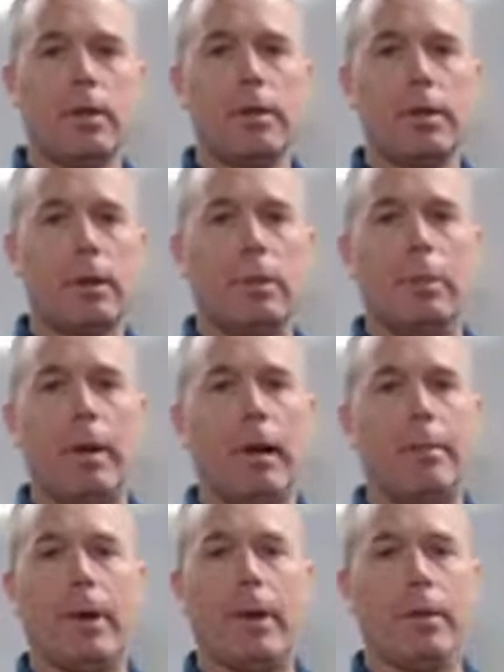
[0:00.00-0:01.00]
They usually will
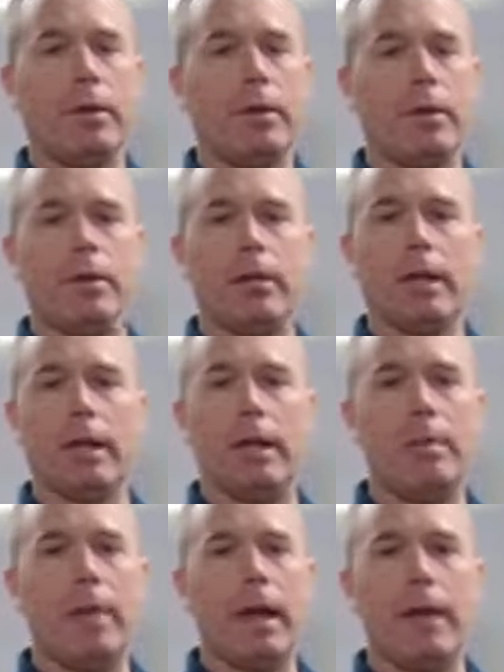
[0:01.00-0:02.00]
bombard. You'll
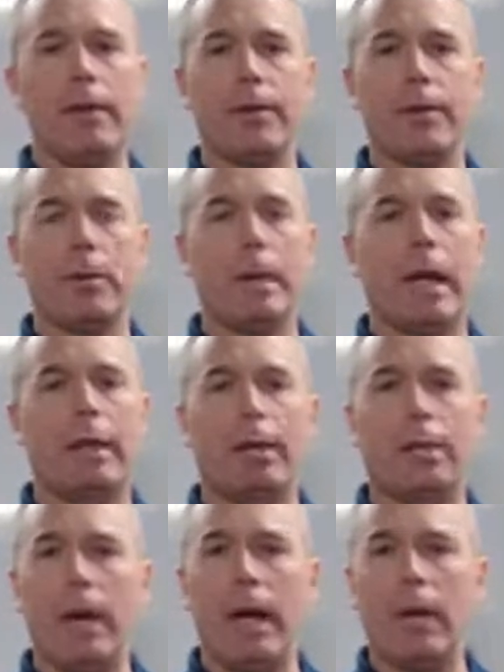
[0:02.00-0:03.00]
get emails. It'll be
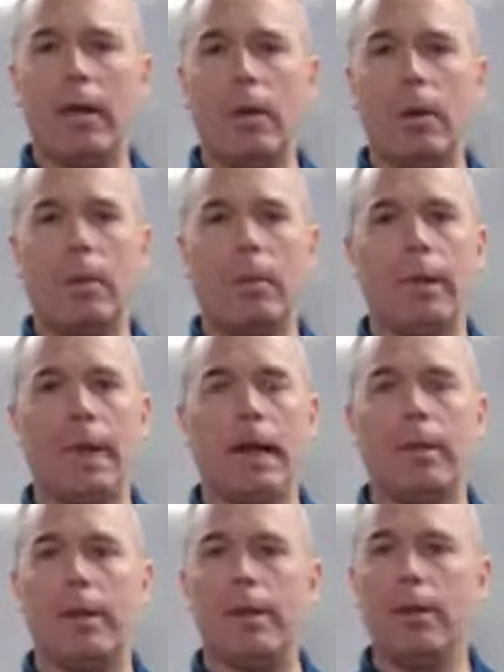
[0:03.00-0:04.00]
on the radio. It'll
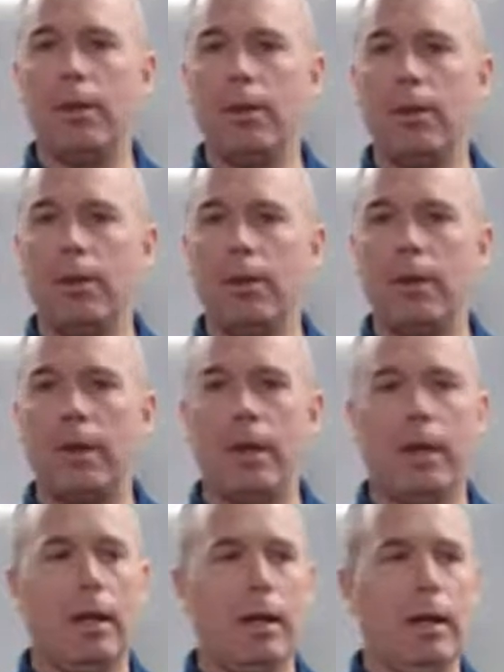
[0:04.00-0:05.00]
be on the
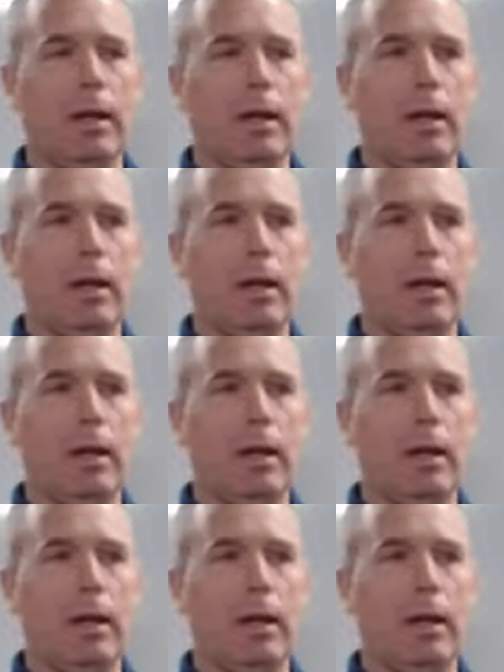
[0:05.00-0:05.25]
news.